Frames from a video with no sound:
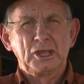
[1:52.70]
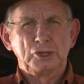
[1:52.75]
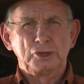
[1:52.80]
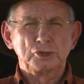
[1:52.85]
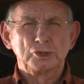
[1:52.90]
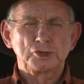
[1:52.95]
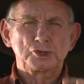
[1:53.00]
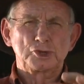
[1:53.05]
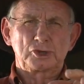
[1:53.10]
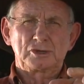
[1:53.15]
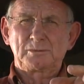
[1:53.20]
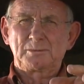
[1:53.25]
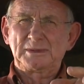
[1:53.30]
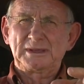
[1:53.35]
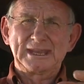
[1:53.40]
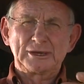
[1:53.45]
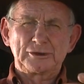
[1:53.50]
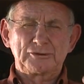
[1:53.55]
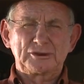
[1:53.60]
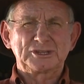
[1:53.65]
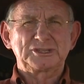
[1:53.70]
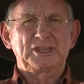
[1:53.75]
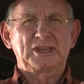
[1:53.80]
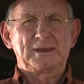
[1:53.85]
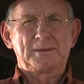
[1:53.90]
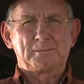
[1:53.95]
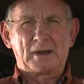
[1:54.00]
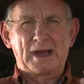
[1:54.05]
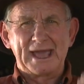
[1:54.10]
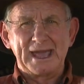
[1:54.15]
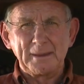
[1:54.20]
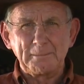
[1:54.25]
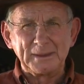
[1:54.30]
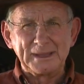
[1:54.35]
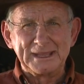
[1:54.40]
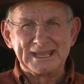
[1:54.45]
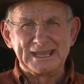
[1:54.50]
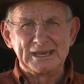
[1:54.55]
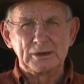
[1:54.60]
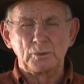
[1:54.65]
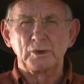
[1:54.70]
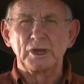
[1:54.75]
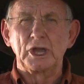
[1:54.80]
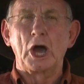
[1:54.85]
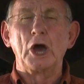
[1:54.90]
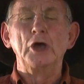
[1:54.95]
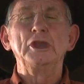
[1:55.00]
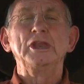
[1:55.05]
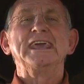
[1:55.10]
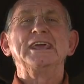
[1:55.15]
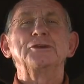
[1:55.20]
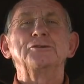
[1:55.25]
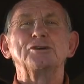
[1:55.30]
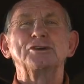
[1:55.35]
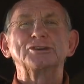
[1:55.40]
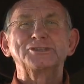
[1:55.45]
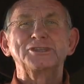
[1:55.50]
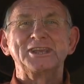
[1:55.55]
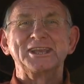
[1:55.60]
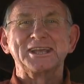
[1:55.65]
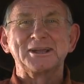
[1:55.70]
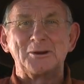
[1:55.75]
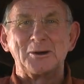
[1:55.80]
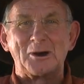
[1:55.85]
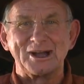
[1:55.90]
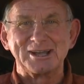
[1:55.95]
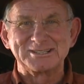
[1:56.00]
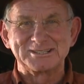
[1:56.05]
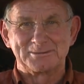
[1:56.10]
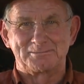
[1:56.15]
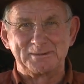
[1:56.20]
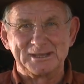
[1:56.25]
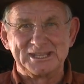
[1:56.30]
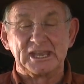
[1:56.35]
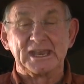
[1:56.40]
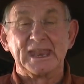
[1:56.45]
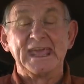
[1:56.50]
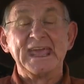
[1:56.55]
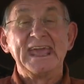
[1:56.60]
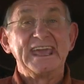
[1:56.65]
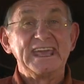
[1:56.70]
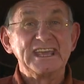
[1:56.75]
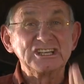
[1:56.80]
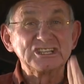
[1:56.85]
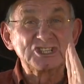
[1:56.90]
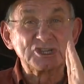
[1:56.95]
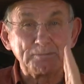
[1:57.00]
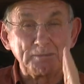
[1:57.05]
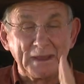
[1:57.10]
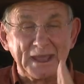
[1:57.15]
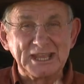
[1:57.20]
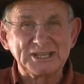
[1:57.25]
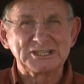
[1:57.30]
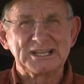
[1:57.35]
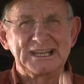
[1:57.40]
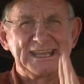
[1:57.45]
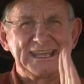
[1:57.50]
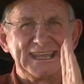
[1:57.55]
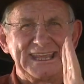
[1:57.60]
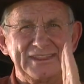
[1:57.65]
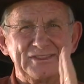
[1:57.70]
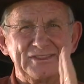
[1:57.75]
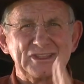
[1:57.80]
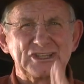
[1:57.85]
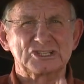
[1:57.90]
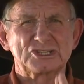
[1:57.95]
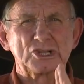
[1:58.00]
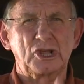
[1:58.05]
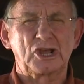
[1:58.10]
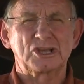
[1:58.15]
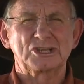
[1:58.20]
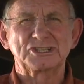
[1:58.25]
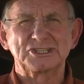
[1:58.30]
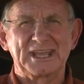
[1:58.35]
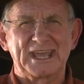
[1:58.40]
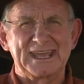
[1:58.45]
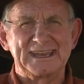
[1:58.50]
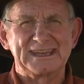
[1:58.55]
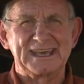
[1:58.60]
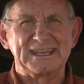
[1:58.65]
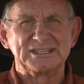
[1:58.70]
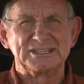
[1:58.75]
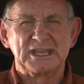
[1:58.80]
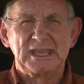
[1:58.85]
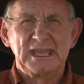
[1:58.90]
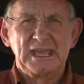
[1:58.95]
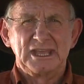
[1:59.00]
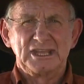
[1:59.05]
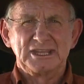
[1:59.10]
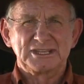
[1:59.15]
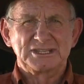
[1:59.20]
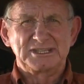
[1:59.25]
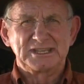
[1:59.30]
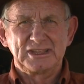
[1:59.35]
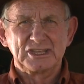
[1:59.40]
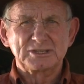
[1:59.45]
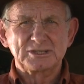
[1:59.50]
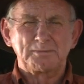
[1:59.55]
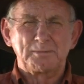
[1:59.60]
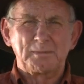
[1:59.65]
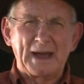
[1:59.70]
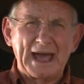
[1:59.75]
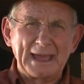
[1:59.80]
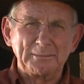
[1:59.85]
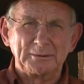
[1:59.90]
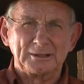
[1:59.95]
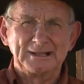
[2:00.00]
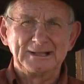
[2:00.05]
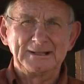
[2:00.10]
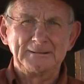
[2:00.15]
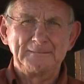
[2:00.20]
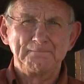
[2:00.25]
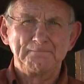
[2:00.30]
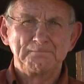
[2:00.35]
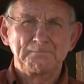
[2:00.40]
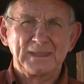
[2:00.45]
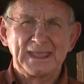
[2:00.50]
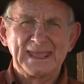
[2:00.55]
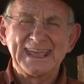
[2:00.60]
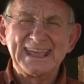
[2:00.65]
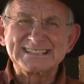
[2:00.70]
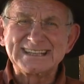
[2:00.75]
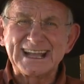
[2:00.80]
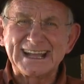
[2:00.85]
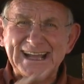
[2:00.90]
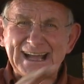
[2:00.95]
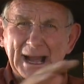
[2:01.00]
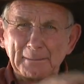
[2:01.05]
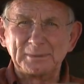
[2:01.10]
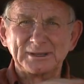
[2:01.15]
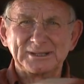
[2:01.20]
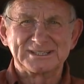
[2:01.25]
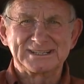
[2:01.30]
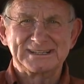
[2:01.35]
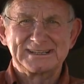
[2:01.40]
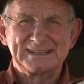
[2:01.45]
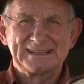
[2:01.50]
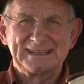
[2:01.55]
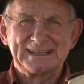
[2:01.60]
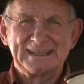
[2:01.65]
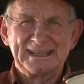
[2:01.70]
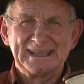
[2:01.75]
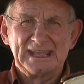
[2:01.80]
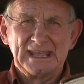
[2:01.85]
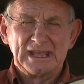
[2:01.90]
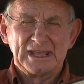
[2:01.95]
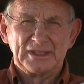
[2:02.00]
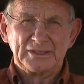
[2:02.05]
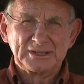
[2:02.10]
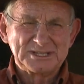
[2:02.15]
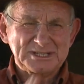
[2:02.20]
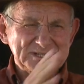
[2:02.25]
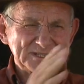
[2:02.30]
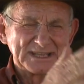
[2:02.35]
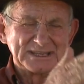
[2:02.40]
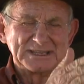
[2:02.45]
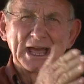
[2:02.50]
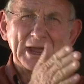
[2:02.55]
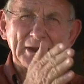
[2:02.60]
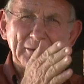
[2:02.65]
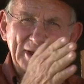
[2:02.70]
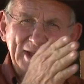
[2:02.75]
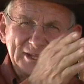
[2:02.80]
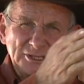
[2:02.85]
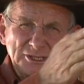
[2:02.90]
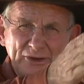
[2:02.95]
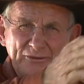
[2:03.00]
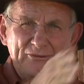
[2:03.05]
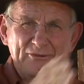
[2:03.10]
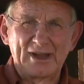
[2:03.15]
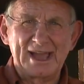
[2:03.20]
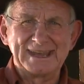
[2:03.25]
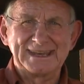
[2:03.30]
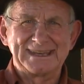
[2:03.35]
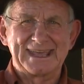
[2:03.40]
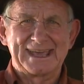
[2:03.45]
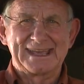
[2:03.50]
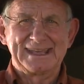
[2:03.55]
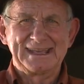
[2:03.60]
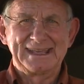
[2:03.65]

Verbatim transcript: You shouldn't be interested in my opinion. We're only interested in God's opinion, especially in this last day and age. You see, this Bible is a compass. This is a direction finder.